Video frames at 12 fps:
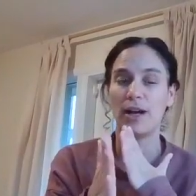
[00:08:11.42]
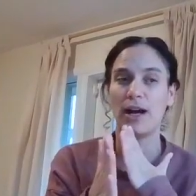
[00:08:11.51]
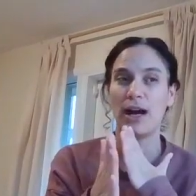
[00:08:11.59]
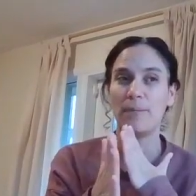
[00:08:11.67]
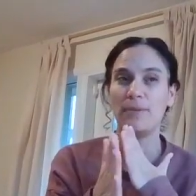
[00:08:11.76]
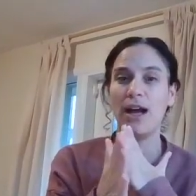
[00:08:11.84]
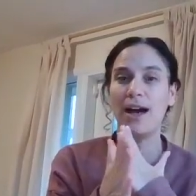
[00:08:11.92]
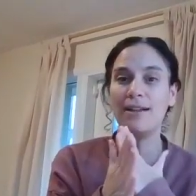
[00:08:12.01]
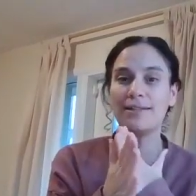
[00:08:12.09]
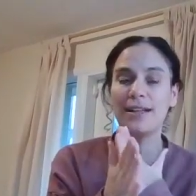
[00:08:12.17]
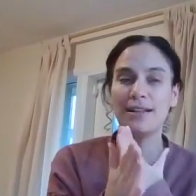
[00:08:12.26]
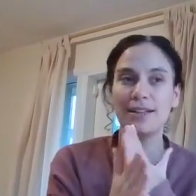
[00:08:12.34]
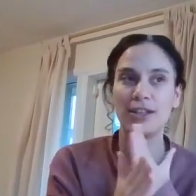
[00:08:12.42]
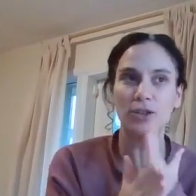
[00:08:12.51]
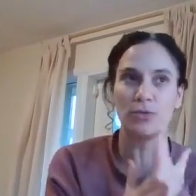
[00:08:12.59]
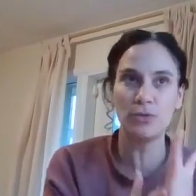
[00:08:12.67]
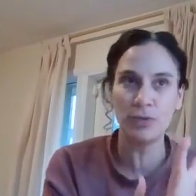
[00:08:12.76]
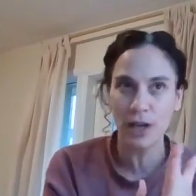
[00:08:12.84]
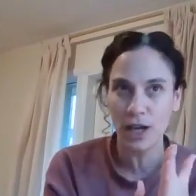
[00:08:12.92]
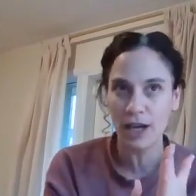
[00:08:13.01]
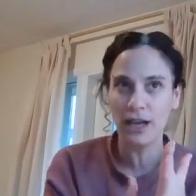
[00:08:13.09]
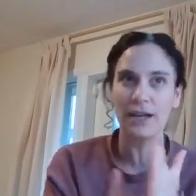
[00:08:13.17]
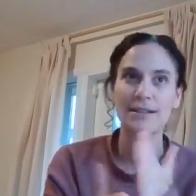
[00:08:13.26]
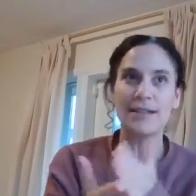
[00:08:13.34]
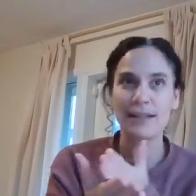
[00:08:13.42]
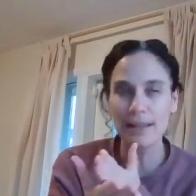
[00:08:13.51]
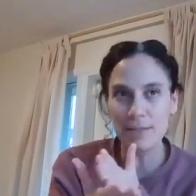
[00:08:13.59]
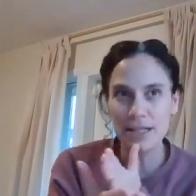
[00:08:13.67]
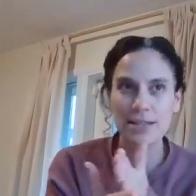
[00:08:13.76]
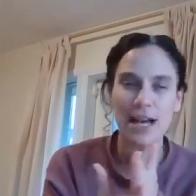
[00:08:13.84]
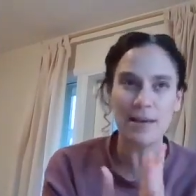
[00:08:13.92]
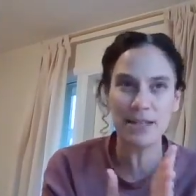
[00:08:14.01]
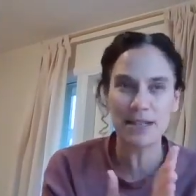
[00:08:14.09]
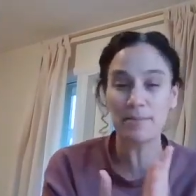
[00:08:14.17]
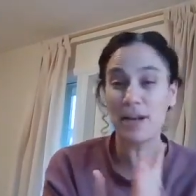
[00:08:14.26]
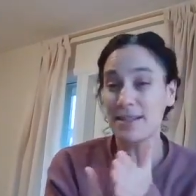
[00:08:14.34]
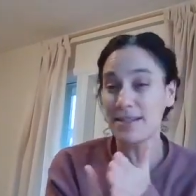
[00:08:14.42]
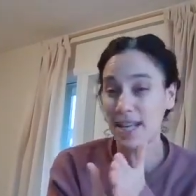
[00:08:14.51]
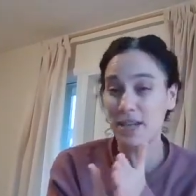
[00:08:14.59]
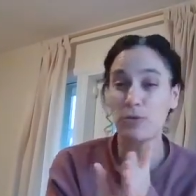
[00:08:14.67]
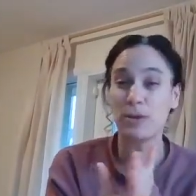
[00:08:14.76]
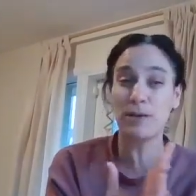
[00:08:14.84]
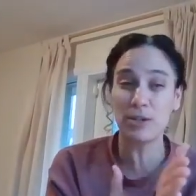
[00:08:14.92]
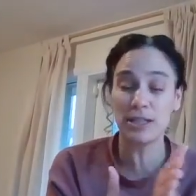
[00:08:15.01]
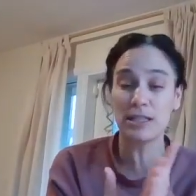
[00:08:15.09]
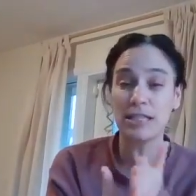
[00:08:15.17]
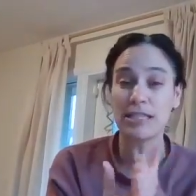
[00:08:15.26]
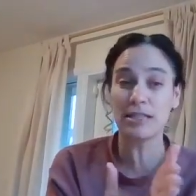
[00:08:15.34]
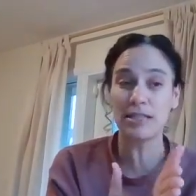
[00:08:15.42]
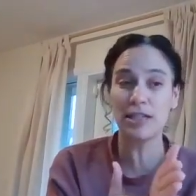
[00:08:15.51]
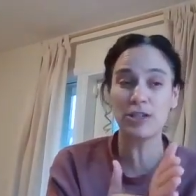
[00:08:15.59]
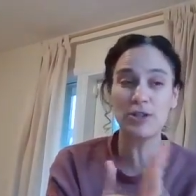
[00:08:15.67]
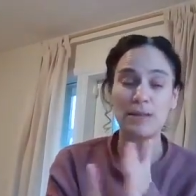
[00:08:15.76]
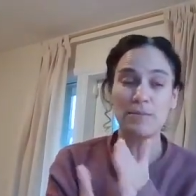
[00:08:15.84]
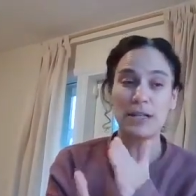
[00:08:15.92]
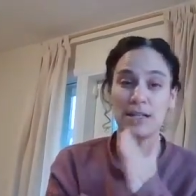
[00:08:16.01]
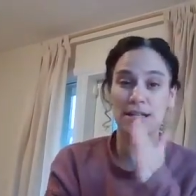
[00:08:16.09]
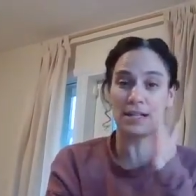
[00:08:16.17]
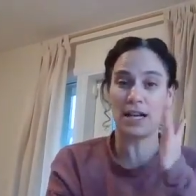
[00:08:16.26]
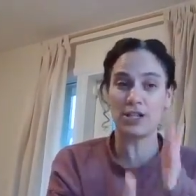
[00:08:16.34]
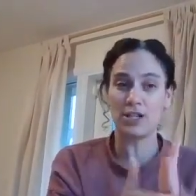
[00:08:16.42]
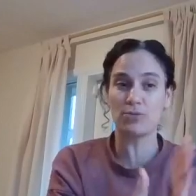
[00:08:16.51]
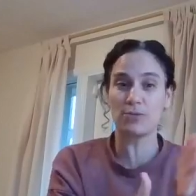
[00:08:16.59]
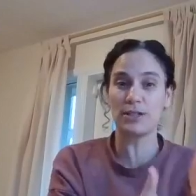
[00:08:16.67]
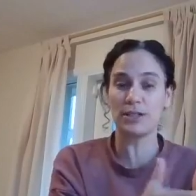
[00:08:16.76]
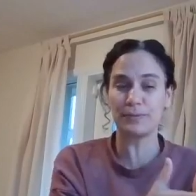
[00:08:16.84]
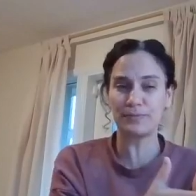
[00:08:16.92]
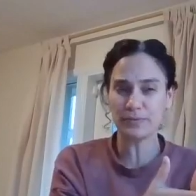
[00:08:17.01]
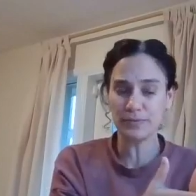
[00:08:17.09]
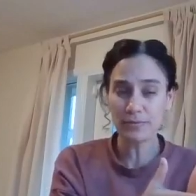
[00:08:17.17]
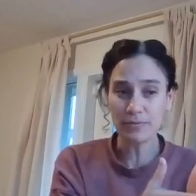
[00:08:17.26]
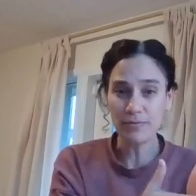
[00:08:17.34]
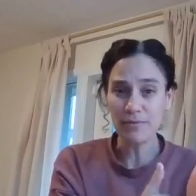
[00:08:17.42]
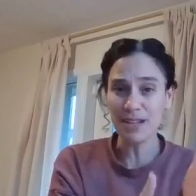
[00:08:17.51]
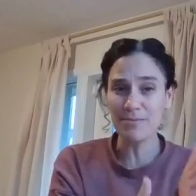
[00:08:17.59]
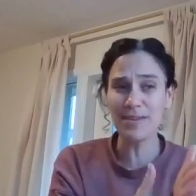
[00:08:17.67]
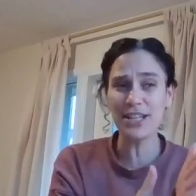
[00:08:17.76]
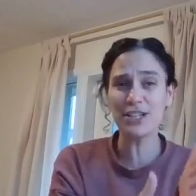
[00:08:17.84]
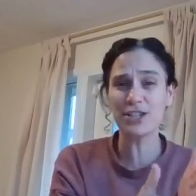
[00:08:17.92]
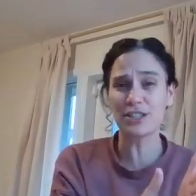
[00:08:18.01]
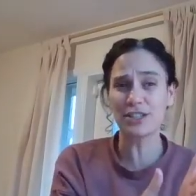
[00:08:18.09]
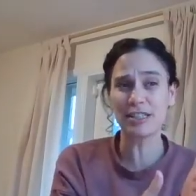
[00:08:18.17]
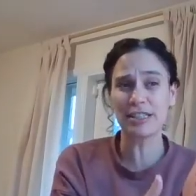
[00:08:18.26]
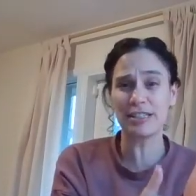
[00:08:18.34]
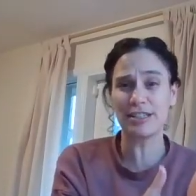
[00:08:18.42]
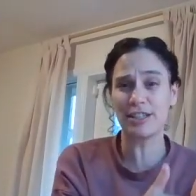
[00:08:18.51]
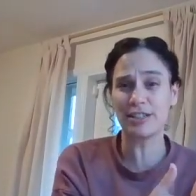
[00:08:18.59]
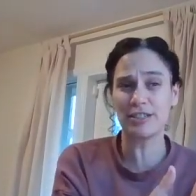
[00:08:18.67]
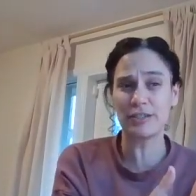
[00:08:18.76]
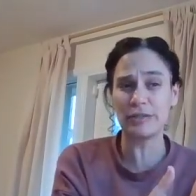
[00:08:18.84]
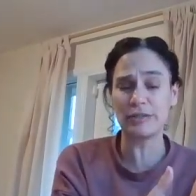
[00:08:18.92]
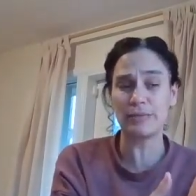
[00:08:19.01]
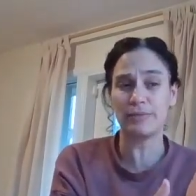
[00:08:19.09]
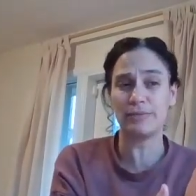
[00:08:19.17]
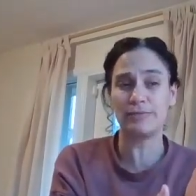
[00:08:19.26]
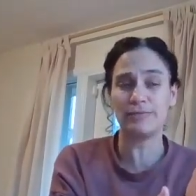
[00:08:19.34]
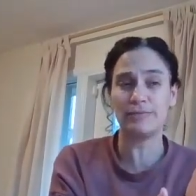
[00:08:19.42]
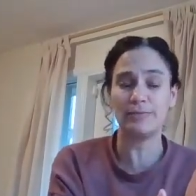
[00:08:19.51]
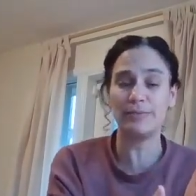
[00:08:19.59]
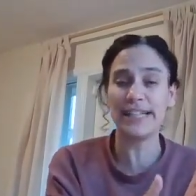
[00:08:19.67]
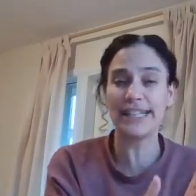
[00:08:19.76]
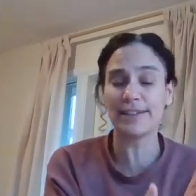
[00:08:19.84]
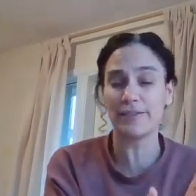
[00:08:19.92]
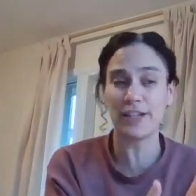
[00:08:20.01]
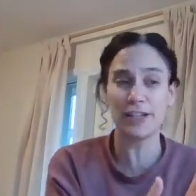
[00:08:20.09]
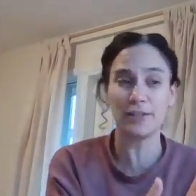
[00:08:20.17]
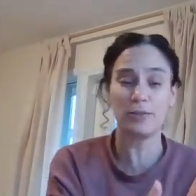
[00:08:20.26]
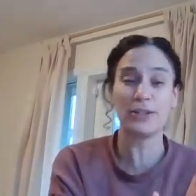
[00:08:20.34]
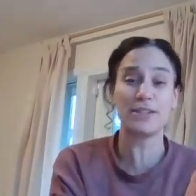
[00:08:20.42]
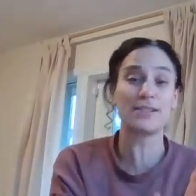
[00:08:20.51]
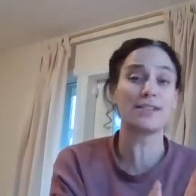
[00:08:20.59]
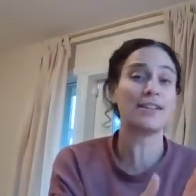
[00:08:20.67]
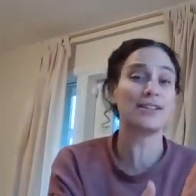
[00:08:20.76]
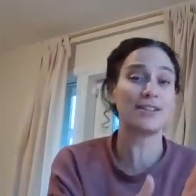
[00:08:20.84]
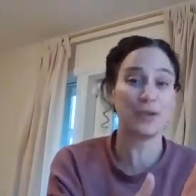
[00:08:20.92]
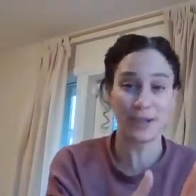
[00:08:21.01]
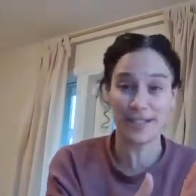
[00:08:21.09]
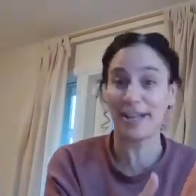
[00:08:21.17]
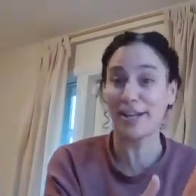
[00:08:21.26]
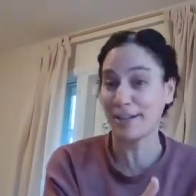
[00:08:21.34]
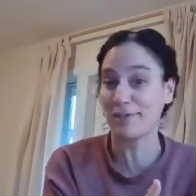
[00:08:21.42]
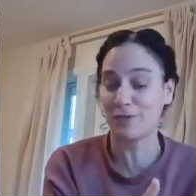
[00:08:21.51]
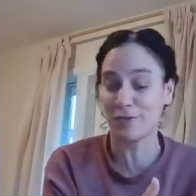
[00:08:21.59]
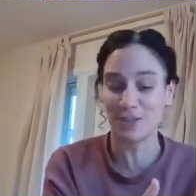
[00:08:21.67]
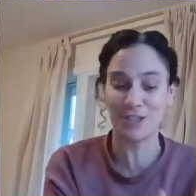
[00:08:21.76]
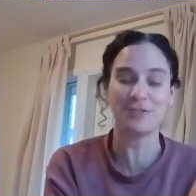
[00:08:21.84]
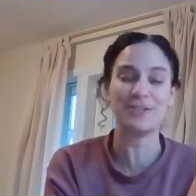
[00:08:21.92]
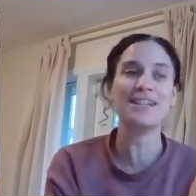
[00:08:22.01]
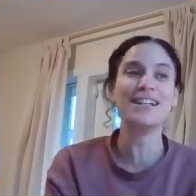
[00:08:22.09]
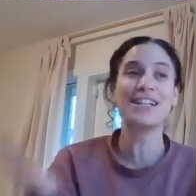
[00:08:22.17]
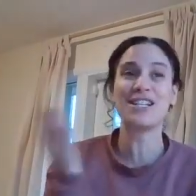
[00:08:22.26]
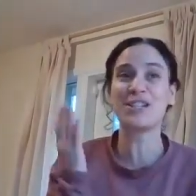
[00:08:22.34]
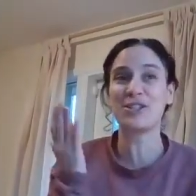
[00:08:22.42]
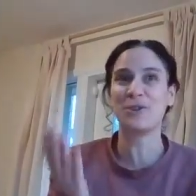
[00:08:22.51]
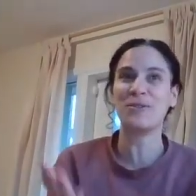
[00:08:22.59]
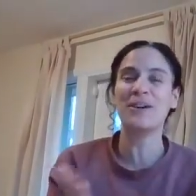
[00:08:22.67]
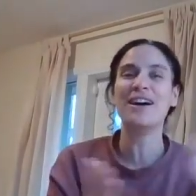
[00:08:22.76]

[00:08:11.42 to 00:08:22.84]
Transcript: I'm not telling you it's a limited time, and I'm not saying when I'm gonna discontinue it, because I just want to make sure to continue to make it available as long as I can afford to. So